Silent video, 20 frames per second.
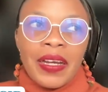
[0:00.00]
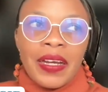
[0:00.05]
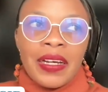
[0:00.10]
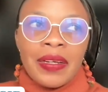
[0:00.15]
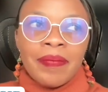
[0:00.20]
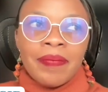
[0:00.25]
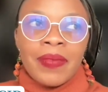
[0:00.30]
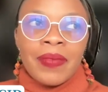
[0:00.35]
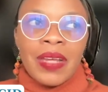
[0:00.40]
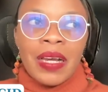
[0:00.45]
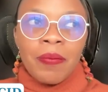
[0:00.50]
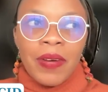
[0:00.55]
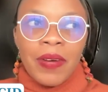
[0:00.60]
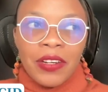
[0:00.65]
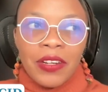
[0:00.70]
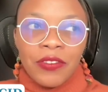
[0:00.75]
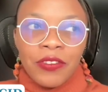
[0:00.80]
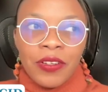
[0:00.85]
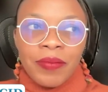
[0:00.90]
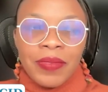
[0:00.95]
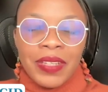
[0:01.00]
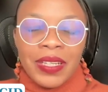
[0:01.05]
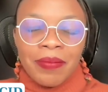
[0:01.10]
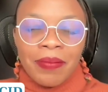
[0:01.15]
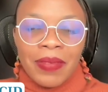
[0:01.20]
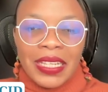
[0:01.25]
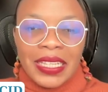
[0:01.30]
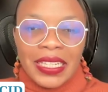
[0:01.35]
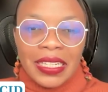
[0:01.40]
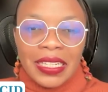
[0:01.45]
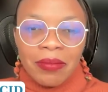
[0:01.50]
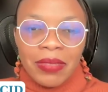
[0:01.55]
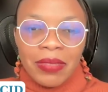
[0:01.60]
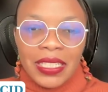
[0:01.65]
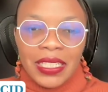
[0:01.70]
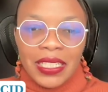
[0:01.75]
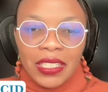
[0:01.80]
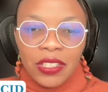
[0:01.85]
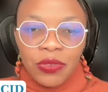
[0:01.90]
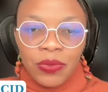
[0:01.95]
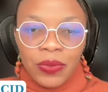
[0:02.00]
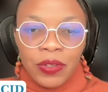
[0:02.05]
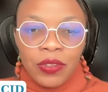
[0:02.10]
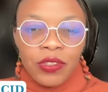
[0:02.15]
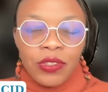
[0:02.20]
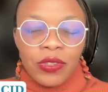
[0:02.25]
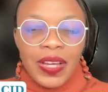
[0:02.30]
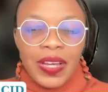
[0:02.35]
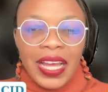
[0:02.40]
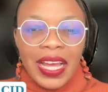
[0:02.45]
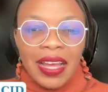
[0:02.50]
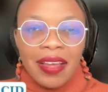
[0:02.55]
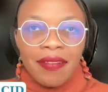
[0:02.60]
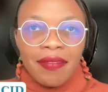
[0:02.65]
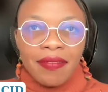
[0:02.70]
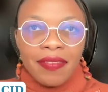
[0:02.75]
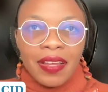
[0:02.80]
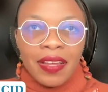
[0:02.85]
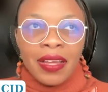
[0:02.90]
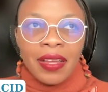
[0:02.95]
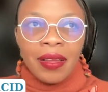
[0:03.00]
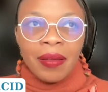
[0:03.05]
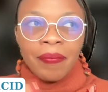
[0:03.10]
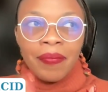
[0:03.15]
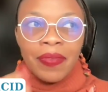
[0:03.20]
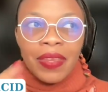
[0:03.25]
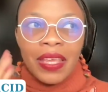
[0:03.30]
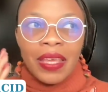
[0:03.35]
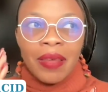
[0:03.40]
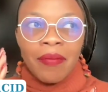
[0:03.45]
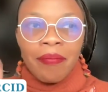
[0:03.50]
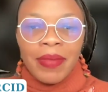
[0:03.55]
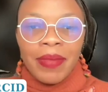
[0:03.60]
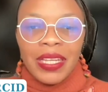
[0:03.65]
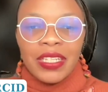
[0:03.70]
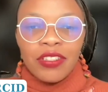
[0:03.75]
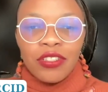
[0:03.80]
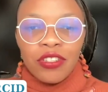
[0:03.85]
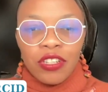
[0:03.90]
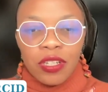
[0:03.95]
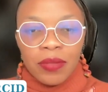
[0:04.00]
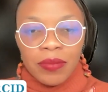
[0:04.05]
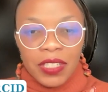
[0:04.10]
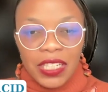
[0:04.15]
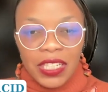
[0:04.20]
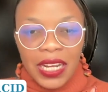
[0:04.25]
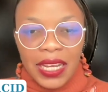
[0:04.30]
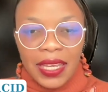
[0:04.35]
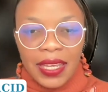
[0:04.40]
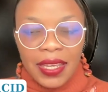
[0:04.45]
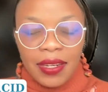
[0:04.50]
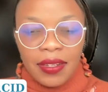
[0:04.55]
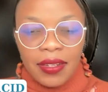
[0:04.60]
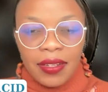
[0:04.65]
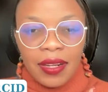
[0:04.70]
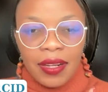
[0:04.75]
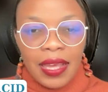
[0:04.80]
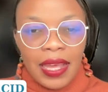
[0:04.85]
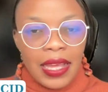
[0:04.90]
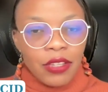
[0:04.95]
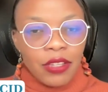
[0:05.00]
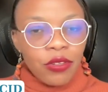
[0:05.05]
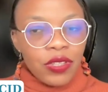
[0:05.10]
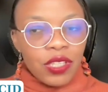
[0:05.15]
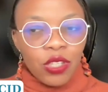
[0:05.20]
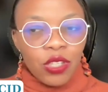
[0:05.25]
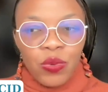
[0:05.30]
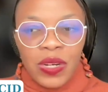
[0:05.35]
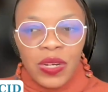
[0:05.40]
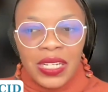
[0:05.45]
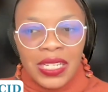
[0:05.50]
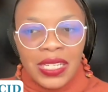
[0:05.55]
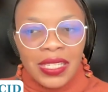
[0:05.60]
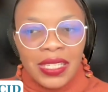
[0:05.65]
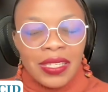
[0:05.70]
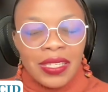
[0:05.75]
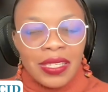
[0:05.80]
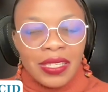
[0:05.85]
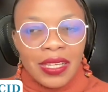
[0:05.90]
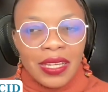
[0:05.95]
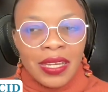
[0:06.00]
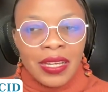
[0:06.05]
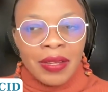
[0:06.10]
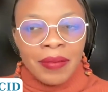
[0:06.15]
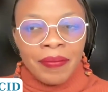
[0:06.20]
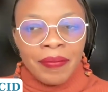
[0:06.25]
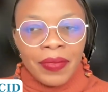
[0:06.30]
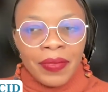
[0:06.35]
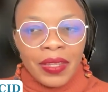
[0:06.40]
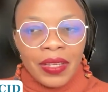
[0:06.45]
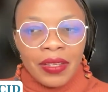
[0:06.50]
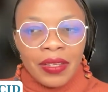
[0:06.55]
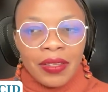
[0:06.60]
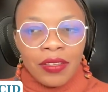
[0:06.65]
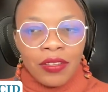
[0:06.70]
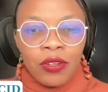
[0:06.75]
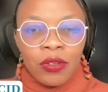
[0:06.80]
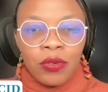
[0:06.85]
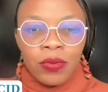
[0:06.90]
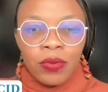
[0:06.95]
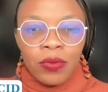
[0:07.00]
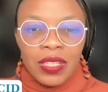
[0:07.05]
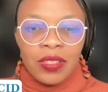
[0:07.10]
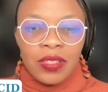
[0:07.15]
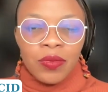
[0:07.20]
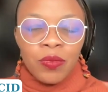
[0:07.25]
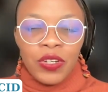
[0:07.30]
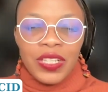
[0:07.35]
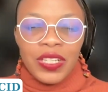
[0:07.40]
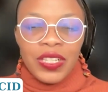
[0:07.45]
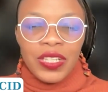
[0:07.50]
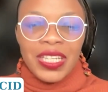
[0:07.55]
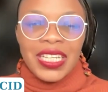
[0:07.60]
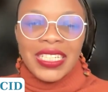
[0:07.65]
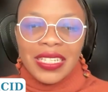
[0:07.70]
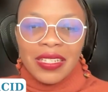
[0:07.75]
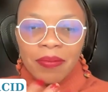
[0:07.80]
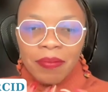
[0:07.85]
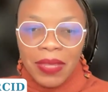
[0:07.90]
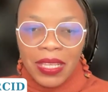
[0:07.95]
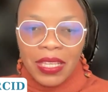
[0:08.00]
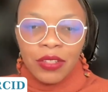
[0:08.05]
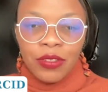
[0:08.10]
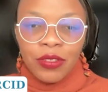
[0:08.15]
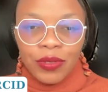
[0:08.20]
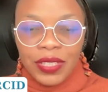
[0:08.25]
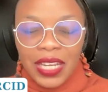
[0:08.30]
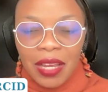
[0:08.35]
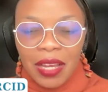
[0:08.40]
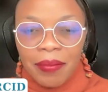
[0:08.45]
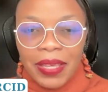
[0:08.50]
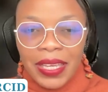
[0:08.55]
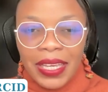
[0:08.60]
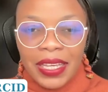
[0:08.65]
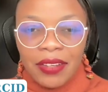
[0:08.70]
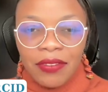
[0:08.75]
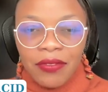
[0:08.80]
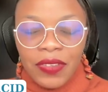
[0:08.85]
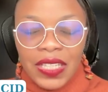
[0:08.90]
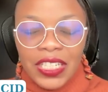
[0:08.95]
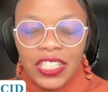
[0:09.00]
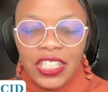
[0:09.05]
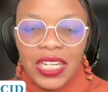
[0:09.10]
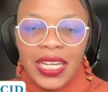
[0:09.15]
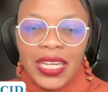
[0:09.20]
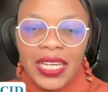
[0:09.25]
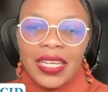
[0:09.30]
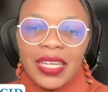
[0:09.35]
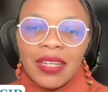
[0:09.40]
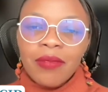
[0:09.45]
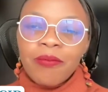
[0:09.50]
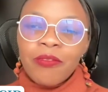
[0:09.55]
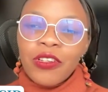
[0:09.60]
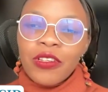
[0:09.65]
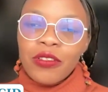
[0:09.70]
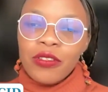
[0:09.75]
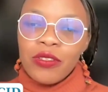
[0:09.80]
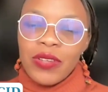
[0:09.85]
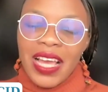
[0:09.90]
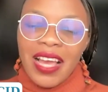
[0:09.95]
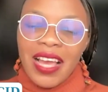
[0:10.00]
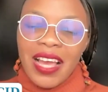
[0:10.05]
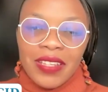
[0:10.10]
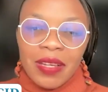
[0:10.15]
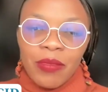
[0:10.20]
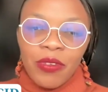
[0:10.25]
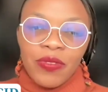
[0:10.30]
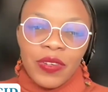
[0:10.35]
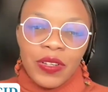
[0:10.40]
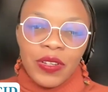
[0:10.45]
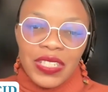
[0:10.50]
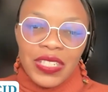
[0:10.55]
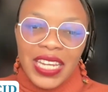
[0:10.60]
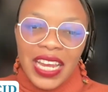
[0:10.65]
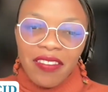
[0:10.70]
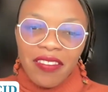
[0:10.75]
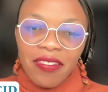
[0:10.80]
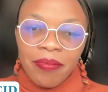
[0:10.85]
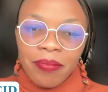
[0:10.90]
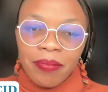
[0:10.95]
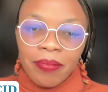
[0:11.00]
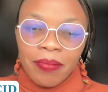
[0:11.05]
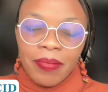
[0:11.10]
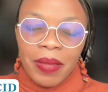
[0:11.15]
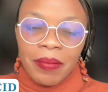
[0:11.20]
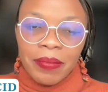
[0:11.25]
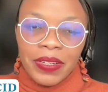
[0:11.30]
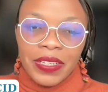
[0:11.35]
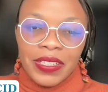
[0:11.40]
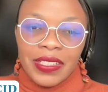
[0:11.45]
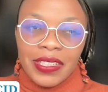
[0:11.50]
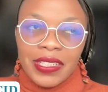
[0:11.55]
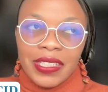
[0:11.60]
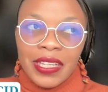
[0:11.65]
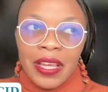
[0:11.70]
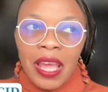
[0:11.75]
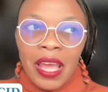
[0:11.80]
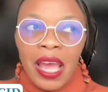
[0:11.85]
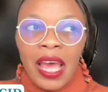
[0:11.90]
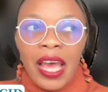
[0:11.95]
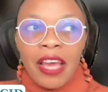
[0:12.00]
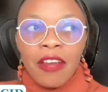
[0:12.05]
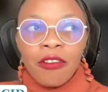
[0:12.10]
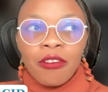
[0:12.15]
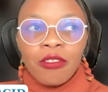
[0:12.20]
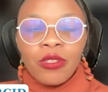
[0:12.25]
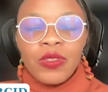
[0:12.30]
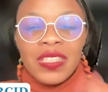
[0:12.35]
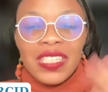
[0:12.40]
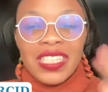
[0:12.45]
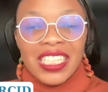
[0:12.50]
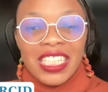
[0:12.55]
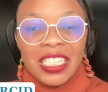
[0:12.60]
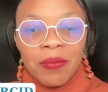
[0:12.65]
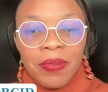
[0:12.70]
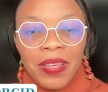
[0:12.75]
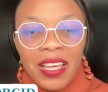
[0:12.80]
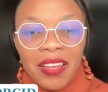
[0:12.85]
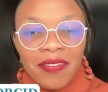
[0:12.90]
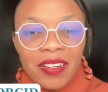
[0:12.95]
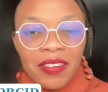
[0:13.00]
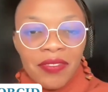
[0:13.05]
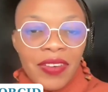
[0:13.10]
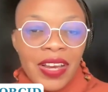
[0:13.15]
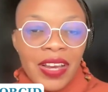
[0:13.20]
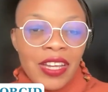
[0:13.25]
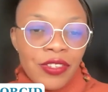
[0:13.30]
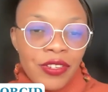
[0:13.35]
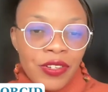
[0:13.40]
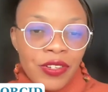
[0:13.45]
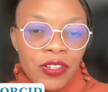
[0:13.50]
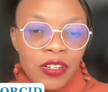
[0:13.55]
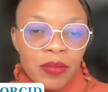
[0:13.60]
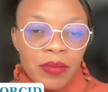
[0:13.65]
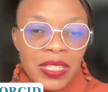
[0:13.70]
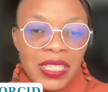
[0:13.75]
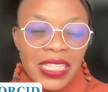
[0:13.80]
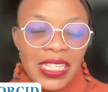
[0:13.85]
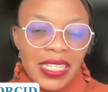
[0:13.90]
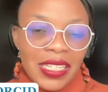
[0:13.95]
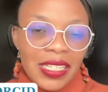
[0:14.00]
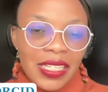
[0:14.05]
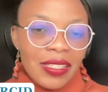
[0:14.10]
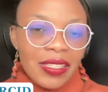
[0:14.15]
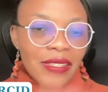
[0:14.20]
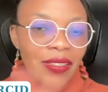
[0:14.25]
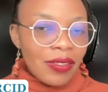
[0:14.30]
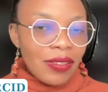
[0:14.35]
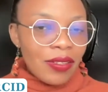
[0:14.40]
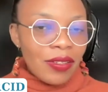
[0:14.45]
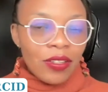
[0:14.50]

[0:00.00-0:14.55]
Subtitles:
Apart from the monthly meetings, we also have a midterm check-in. So this one is, it's more than just me who's coming in for the check-in. We also have some of our staff members and also the GPF advisory committee.